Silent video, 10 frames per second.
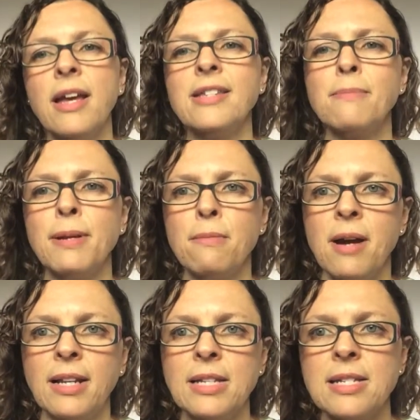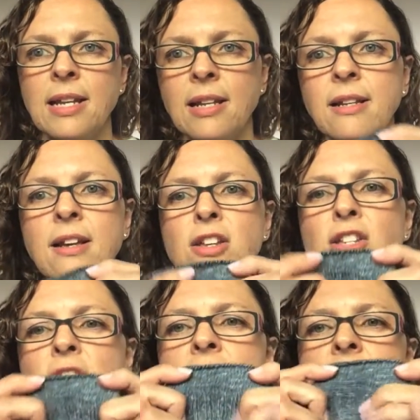it's a bit of mindless knitting.
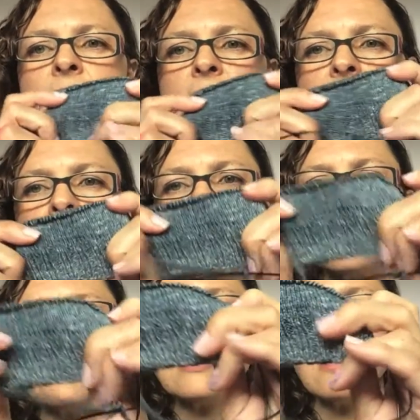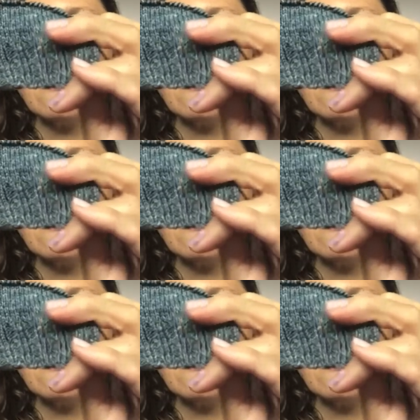So this is it. This is